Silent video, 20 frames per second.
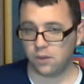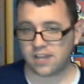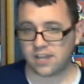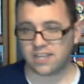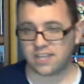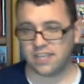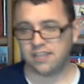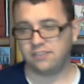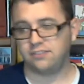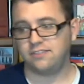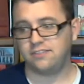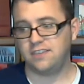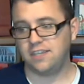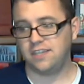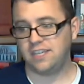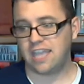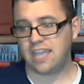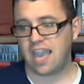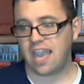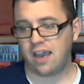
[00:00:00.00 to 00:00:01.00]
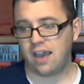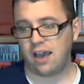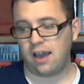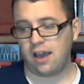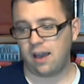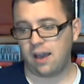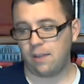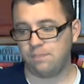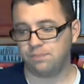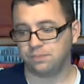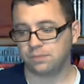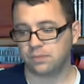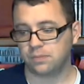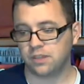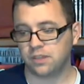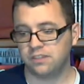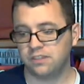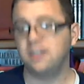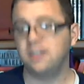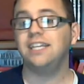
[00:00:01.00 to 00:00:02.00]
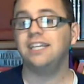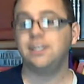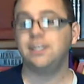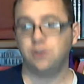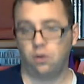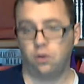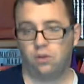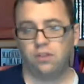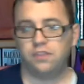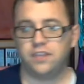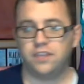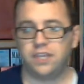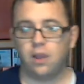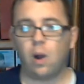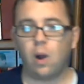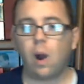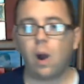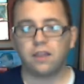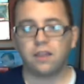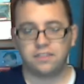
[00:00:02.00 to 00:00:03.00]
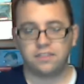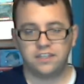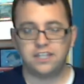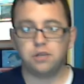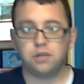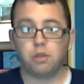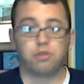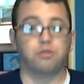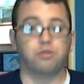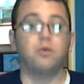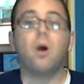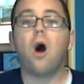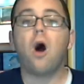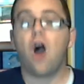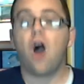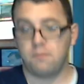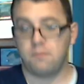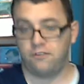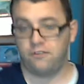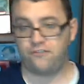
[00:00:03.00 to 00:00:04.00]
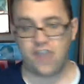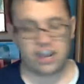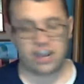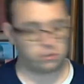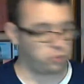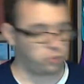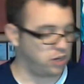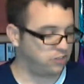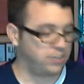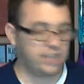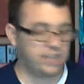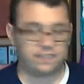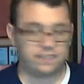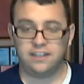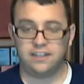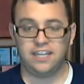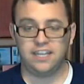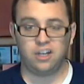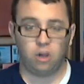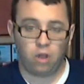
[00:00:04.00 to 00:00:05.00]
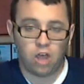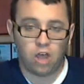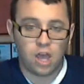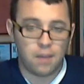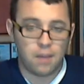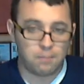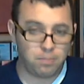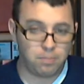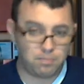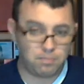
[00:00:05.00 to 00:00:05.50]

one is the needle. The needle through arm effect, where you take the needle,